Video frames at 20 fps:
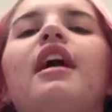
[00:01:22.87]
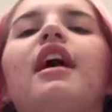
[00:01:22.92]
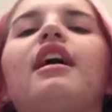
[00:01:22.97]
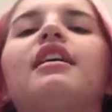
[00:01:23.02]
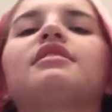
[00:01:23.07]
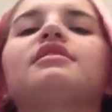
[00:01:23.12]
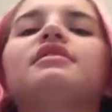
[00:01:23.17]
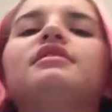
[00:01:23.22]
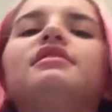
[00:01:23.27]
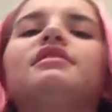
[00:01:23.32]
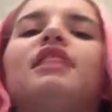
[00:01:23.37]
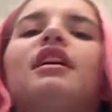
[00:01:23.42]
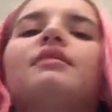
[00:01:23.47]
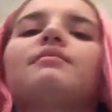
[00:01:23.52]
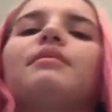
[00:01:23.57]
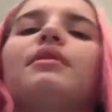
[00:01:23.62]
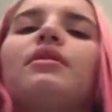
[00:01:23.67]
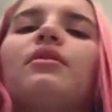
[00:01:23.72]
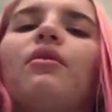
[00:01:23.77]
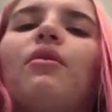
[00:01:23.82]
I actually
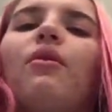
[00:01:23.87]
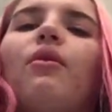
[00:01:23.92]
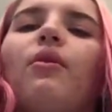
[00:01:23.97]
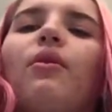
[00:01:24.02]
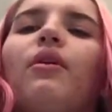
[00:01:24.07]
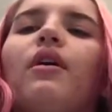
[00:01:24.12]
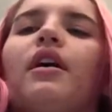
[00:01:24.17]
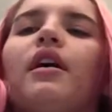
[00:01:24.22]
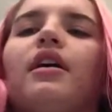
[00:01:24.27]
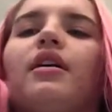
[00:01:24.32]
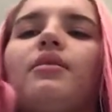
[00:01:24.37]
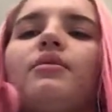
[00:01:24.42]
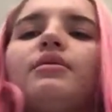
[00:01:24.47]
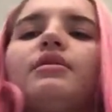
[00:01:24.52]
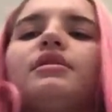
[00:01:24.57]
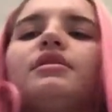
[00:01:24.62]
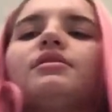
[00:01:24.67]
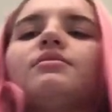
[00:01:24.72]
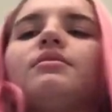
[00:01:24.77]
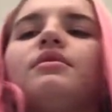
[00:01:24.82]
dyed my whole hair
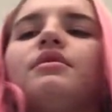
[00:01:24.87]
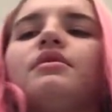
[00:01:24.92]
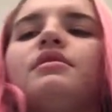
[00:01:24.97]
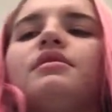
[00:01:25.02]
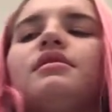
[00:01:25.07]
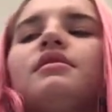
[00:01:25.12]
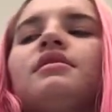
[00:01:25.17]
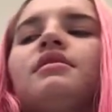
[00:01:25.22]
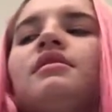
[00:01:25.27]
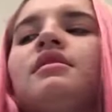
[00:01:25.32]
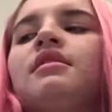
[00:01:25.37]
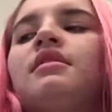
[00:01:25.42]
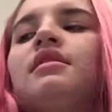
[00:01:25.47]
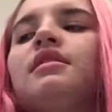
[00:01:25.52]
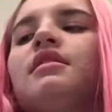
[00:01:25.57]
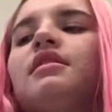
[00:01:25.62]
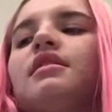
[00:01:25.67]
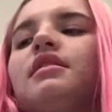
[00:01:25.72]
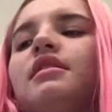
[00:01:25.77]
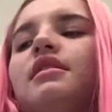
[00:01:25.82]
with this once.
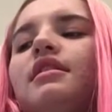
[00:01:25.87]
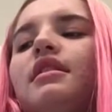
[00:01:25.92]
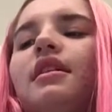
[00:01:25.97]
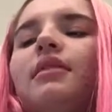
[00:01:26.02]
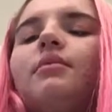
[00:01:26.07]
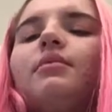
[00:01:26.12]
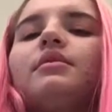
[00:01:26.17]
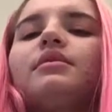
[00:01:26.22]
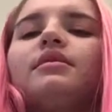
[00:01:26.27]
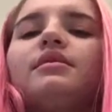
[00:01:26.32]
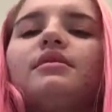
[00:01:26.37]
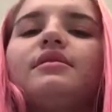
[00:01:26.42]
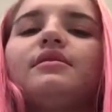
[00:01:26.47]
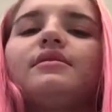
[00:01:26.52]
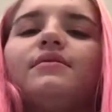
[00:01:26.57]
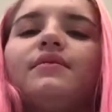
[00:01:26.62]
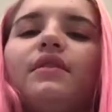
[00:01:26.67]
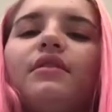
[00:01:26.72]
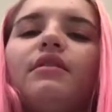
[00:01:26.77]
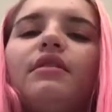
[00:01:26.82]
That was
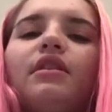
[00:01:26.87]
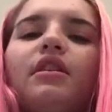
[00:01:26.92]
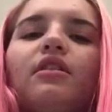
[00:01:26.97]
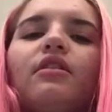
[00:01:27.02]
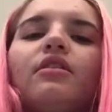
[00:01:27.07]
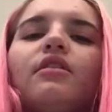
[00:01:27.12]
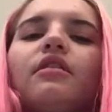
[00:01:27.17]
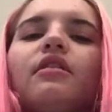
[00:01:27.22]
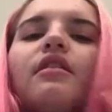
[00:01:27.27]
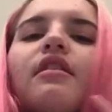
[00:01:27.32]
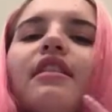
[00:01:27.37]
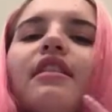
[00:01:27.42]
very dark.